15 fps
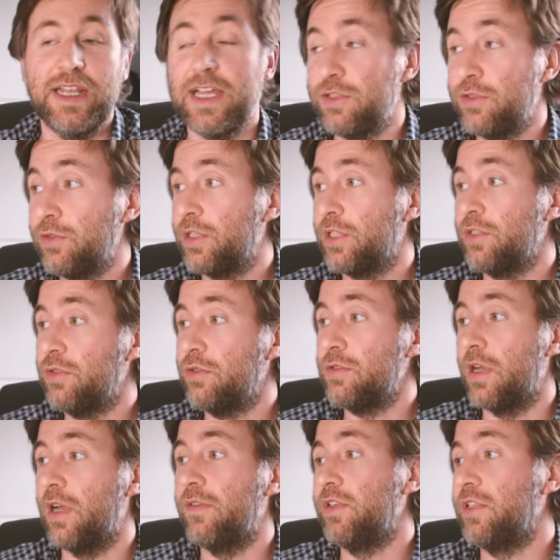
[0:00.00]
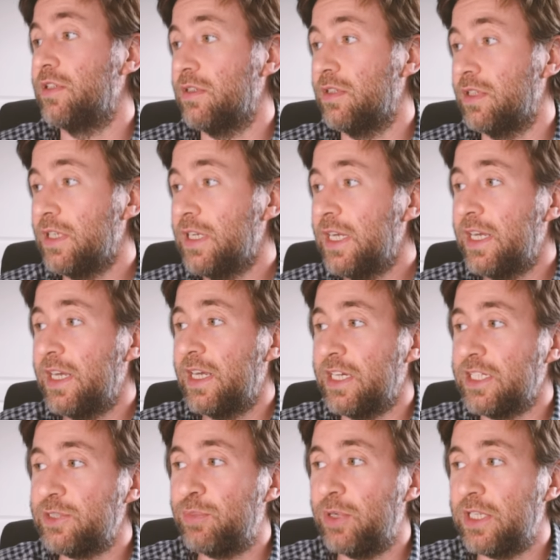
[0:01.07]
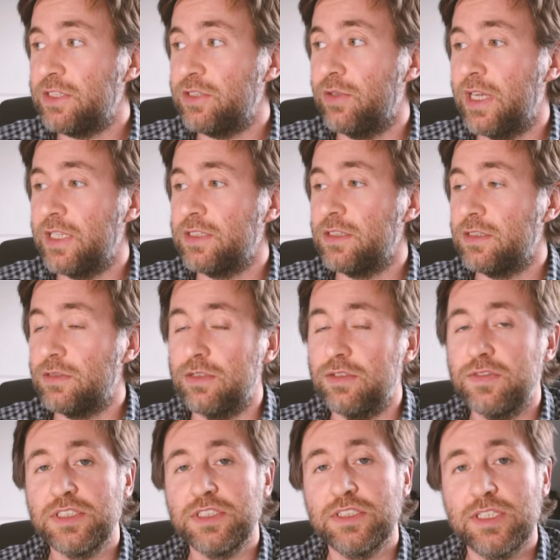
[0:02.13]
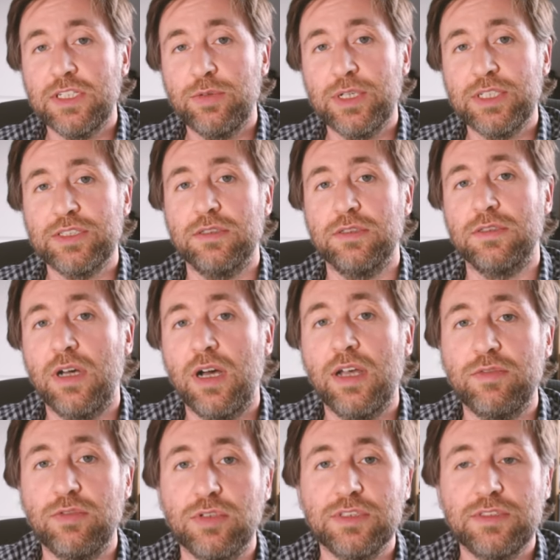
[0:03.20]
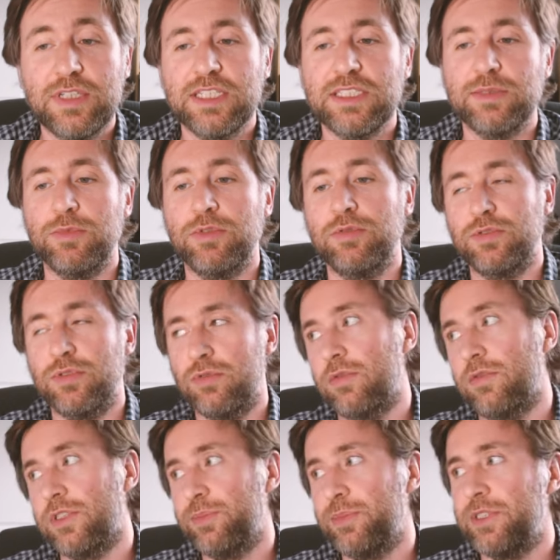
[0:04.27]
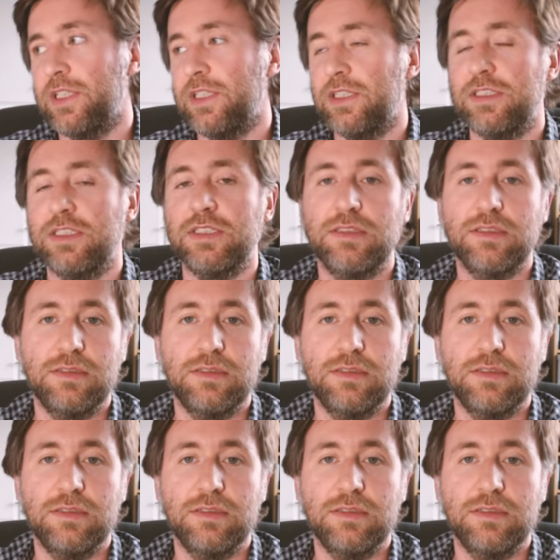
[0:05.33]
And you can use either. You can express your answers to efficiency questions either as decimals or as percentages.